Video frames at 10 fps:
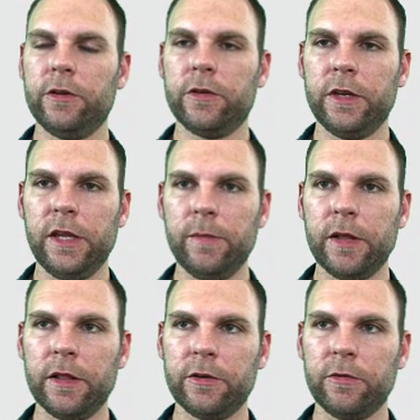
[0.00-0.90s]
it, you can
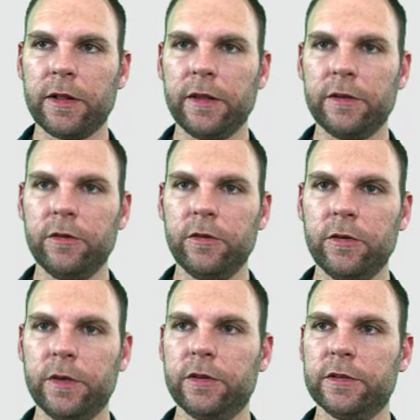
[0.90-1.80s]
email it directly to
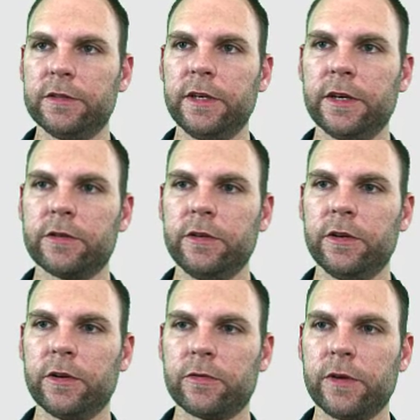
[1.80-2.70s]
them, and you can see it
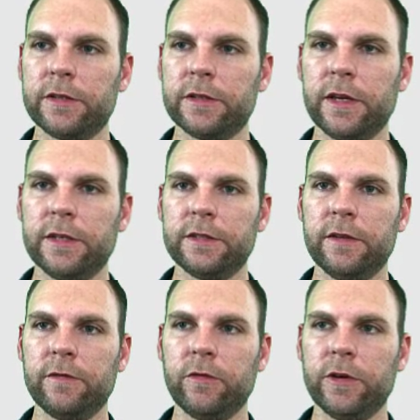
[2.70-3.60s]
creates a nice
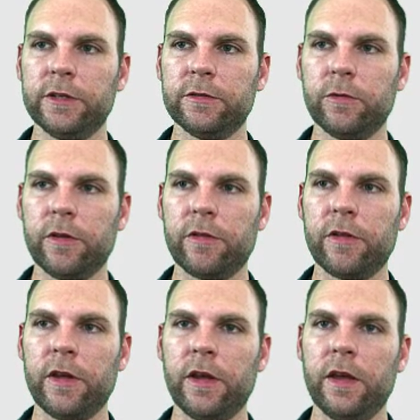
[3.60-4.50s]
invoice
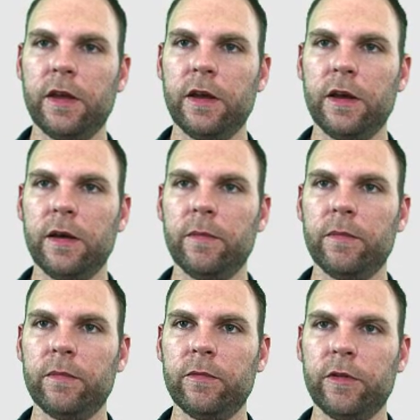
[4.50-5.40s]
with
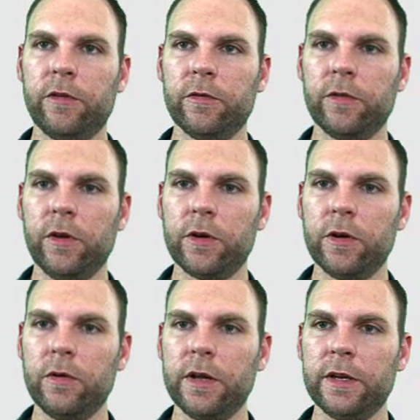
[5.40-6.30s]
your
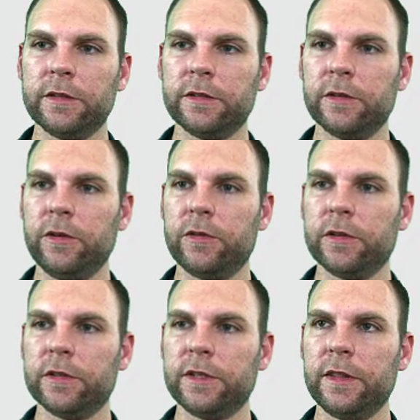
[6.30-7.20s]
logo on it, so you
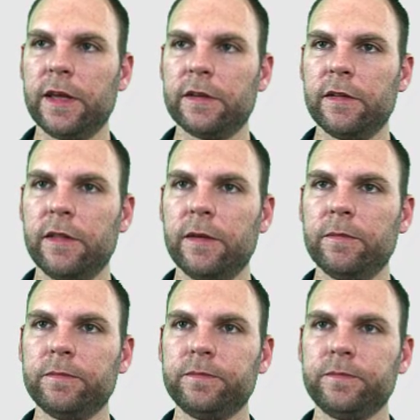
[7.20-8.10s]
can send that to
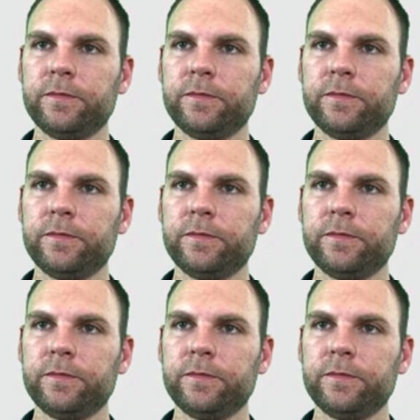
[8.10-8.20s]
them.